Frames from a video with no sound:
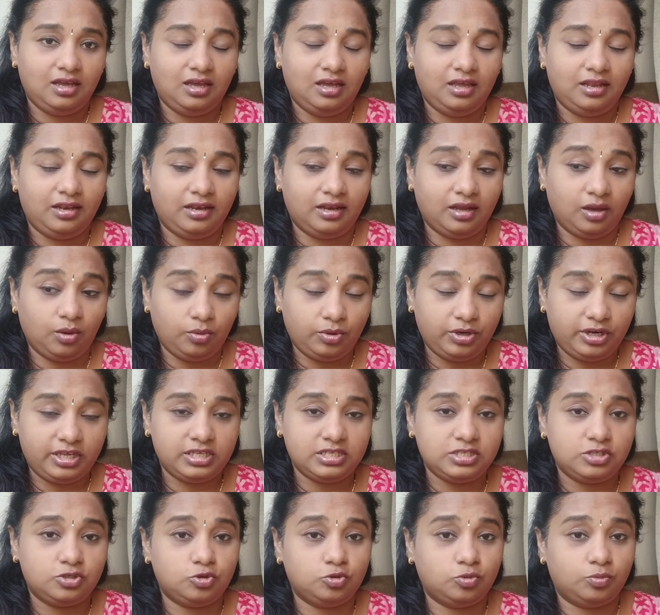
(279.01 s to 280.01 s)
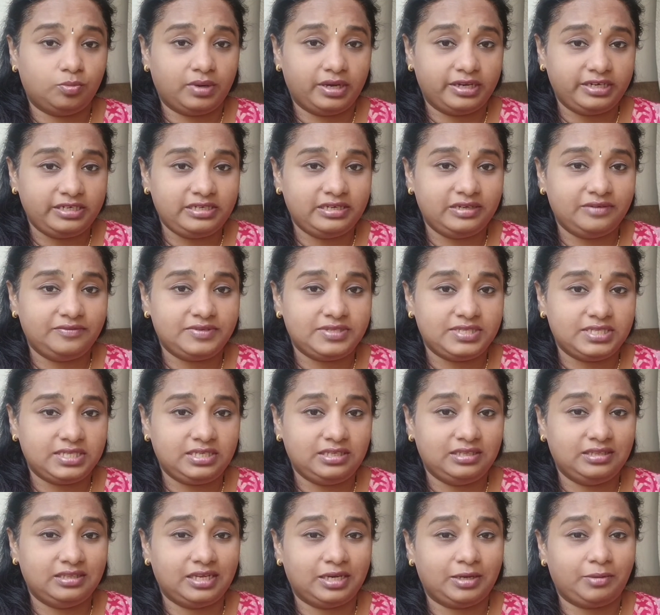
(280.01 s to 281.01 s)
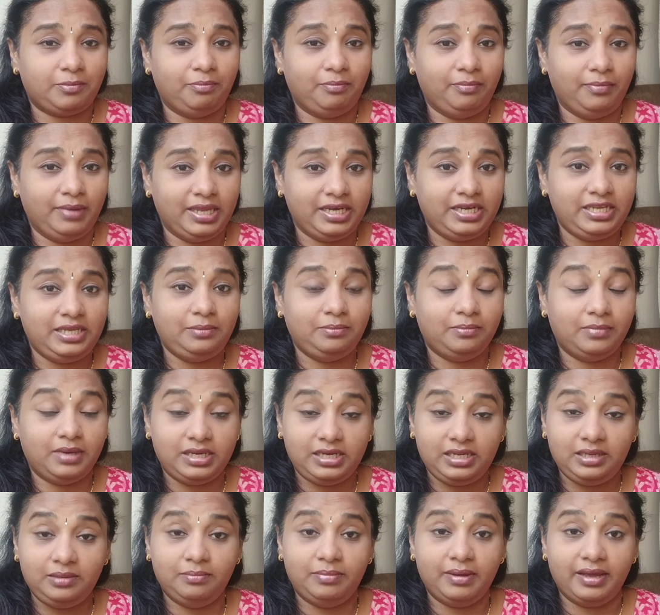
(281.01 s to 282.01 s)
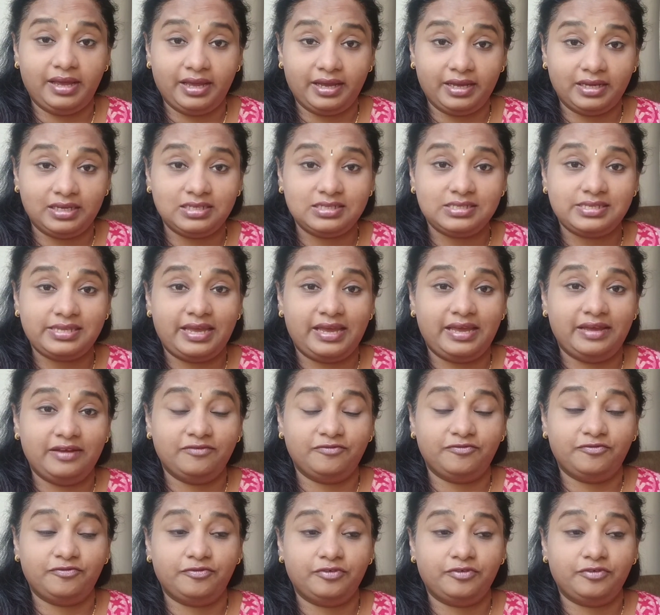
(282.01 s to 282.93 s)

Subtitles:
Nowadays, you might have seen that many banks have